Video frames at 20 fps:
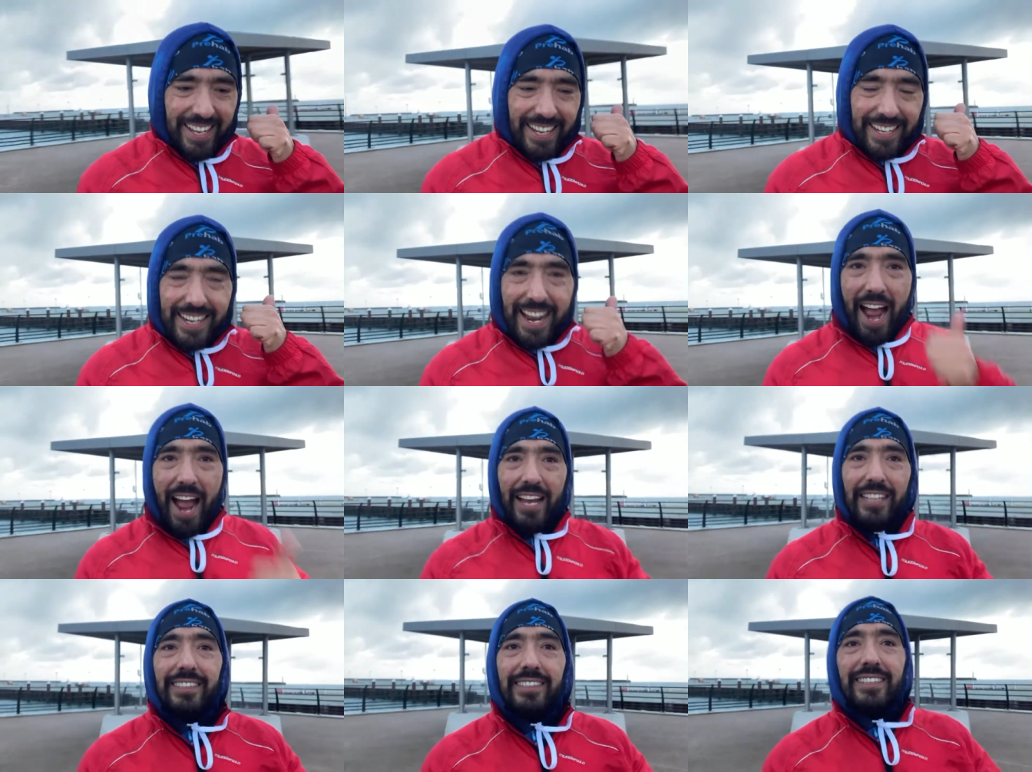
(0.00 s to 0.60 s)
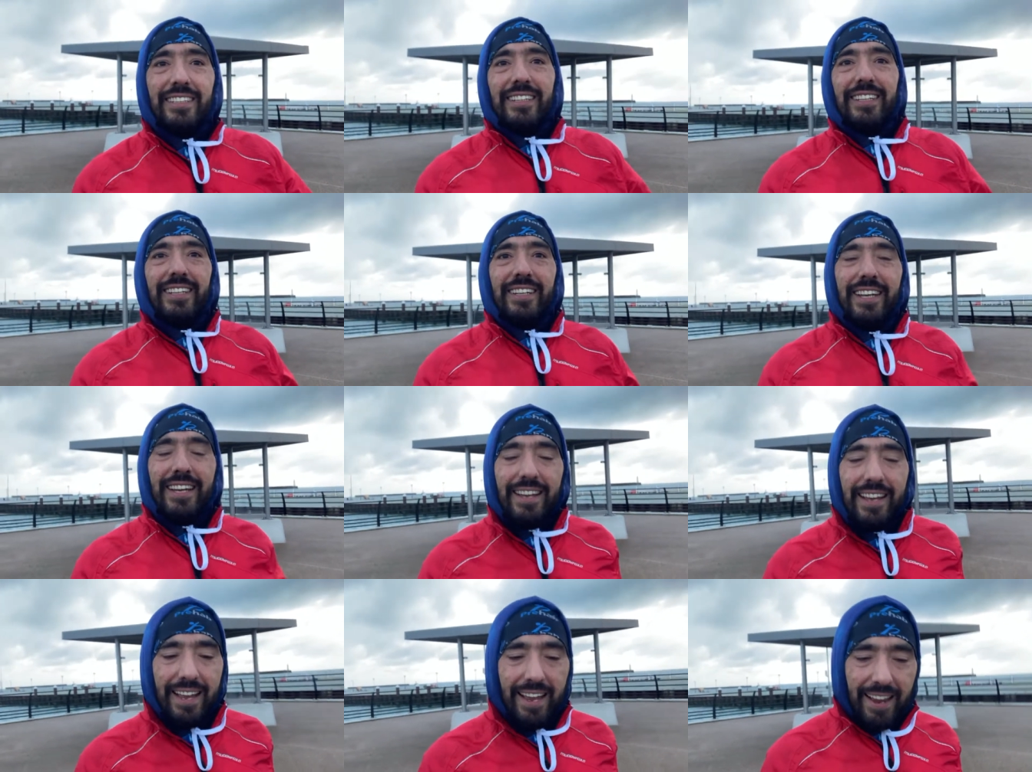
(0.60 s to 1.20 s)
Guys,
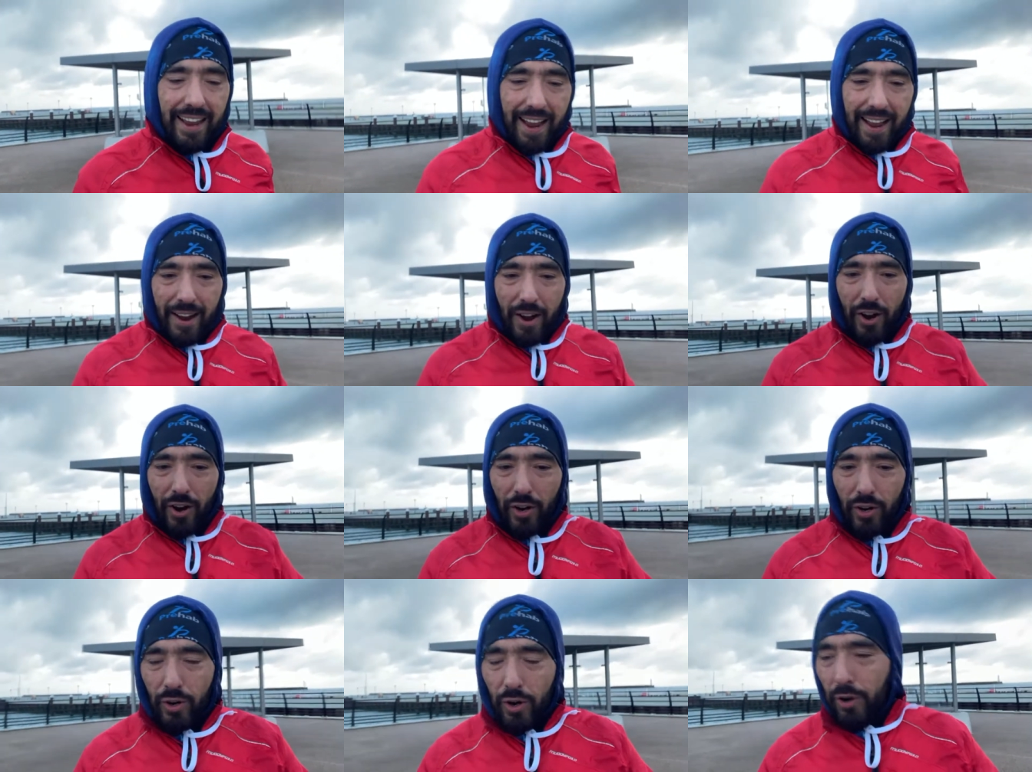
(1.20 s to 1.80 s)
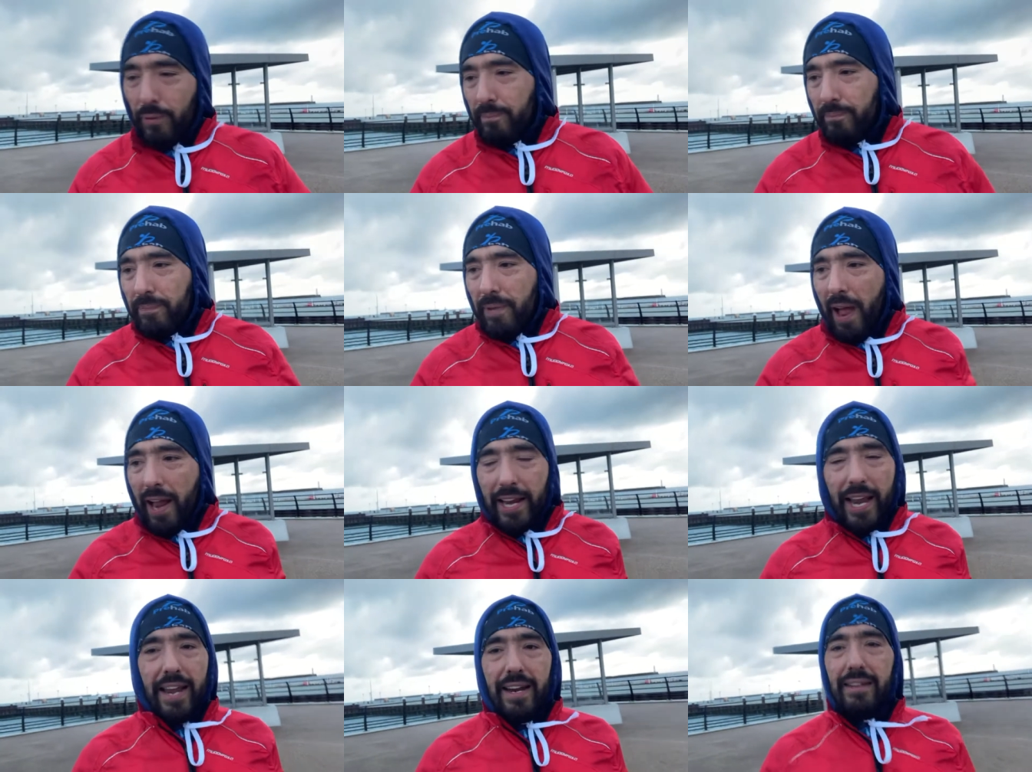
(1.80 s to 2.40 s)
go
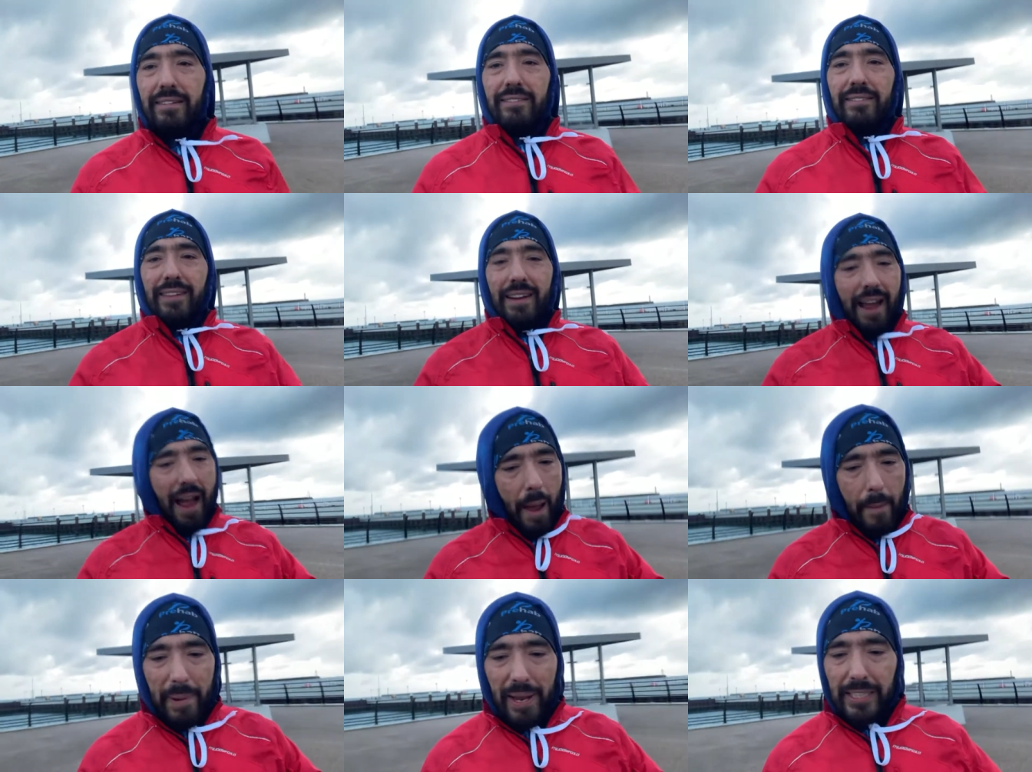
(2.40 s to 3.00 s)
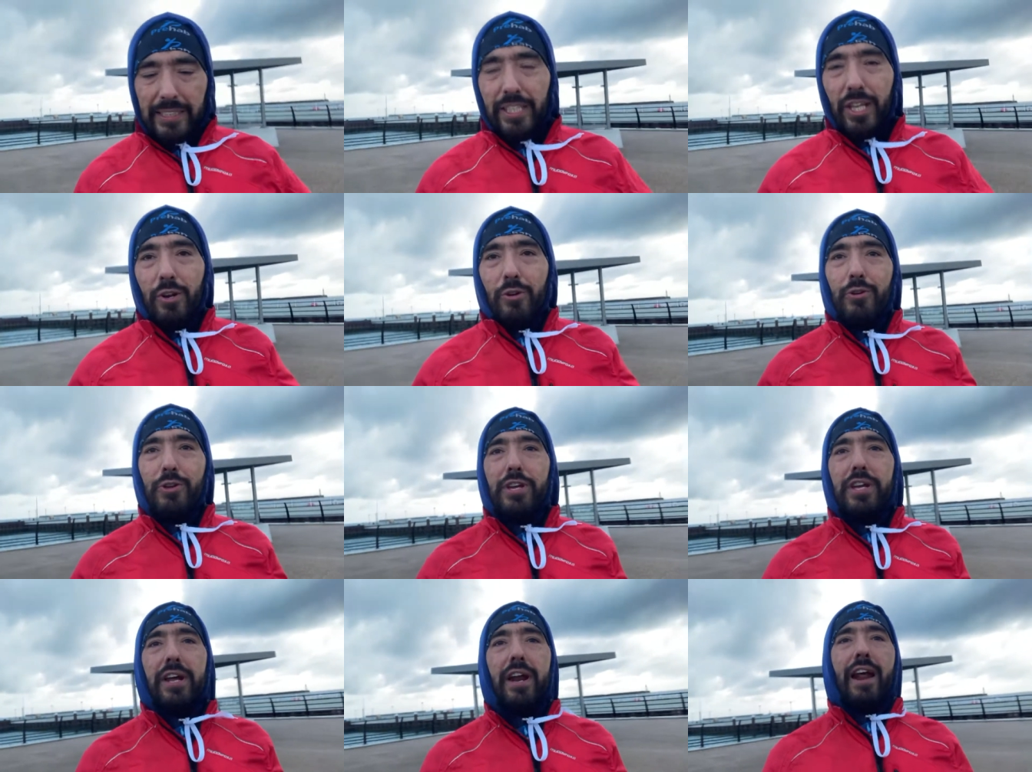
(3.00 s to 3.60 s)
again, amazing New
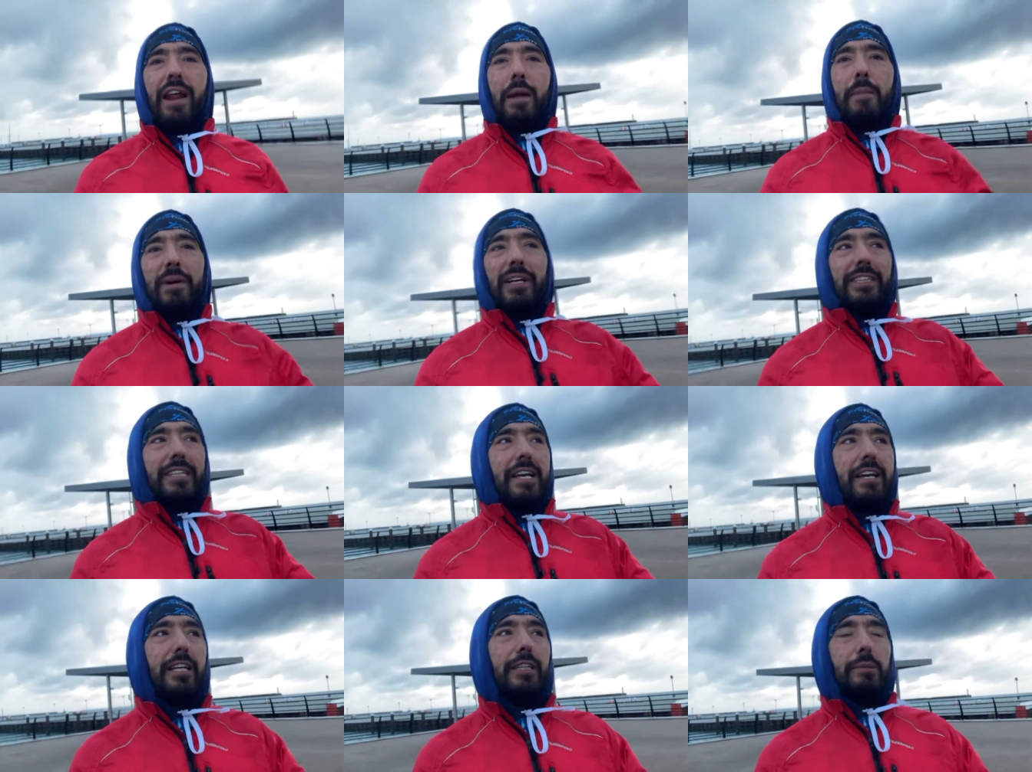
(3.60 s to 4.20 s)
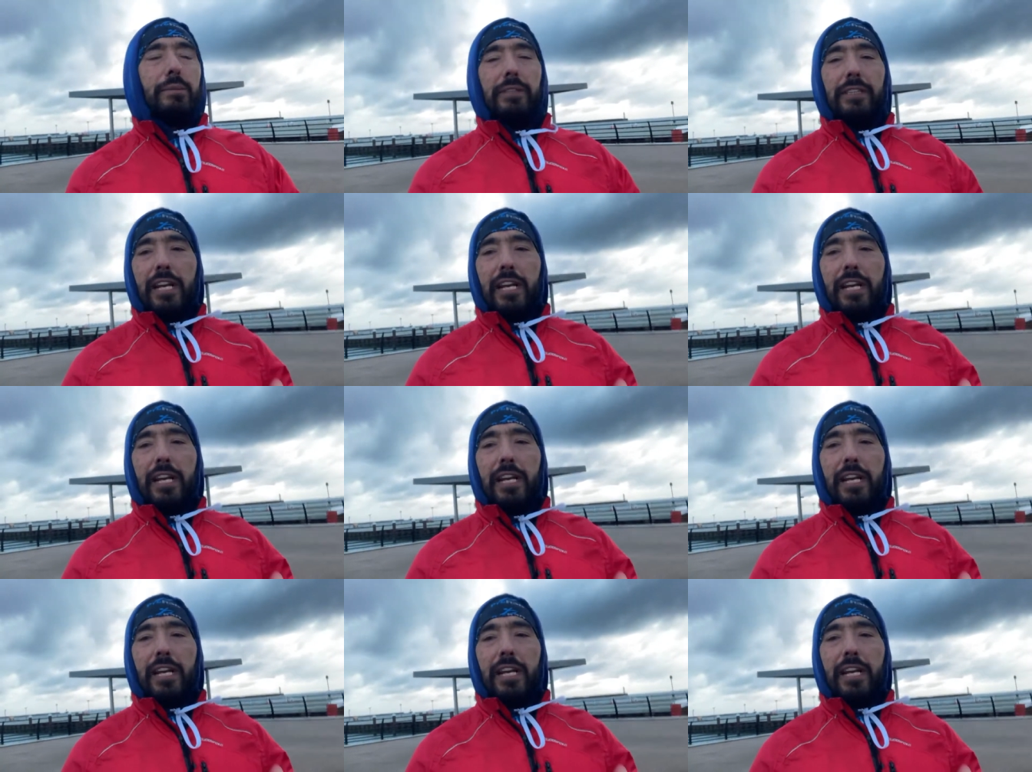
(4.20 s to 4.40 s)
Year and amazing Christmas.